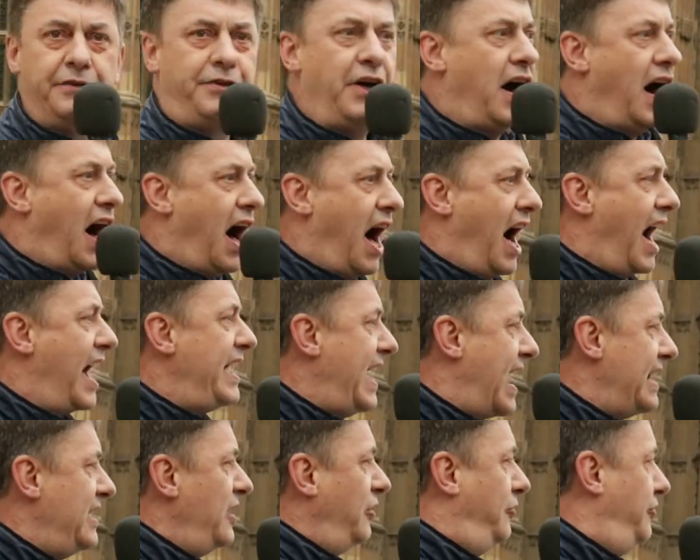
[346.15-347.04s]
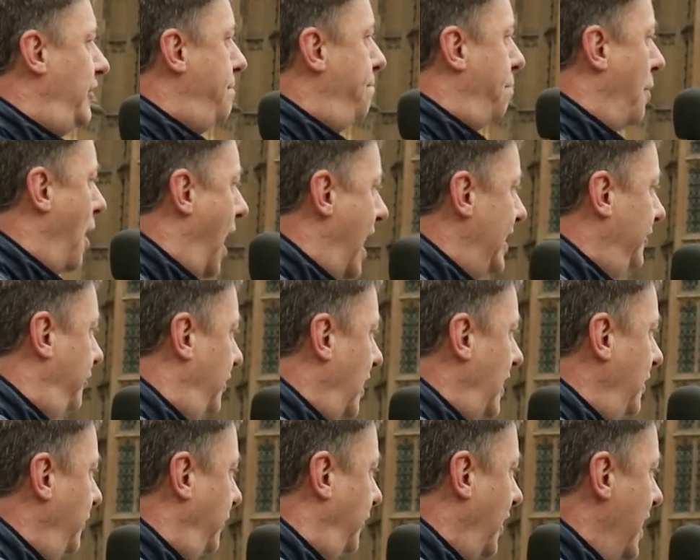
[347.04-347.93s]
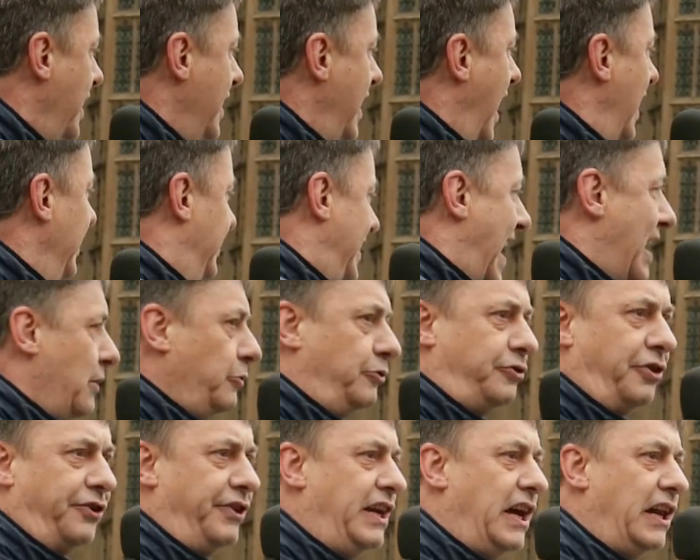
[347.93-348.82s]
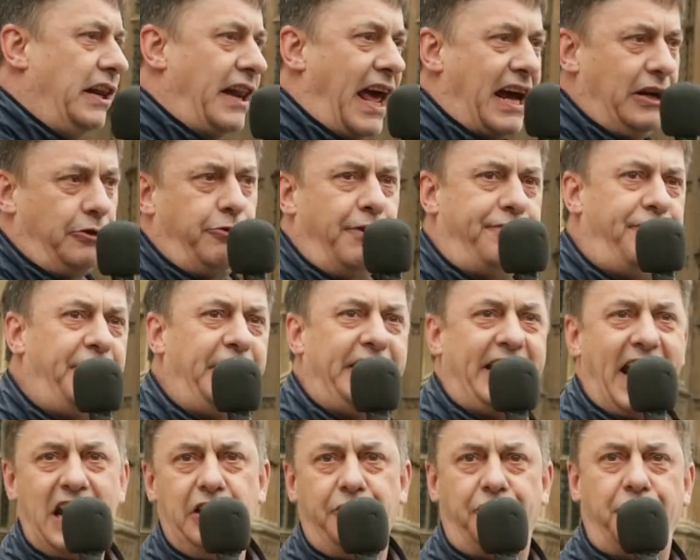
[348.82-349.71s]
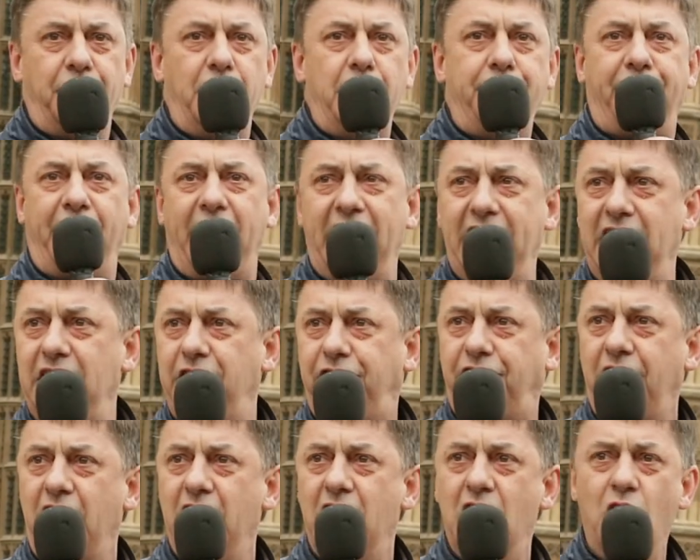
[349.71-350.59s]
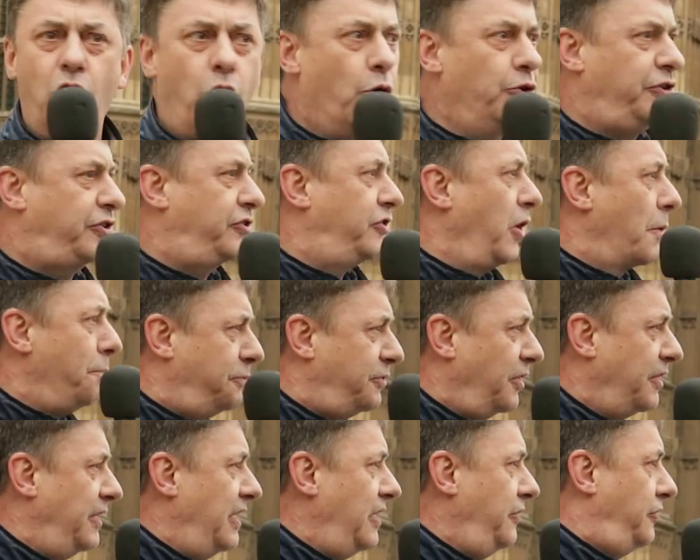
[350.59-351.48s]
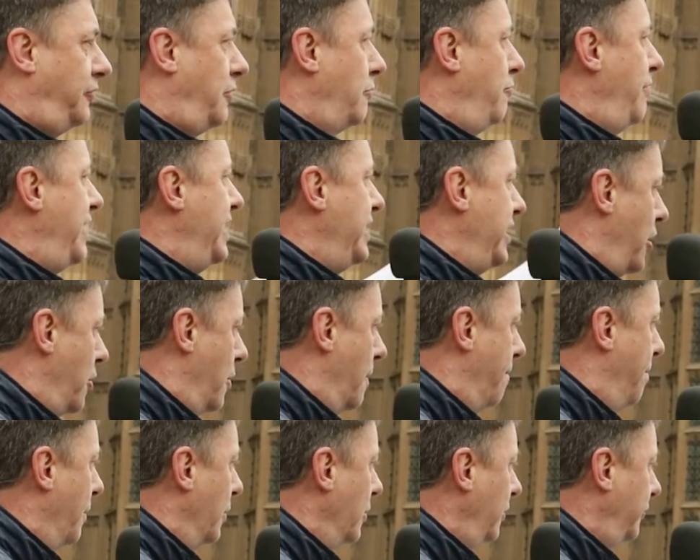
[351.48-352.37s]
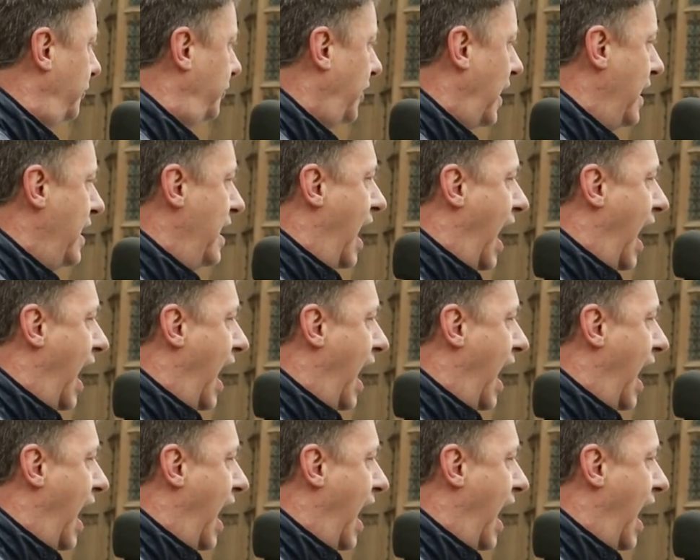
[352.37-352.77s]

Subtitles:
that high energy prices are down to the electrification of heat or subsidies to renewables.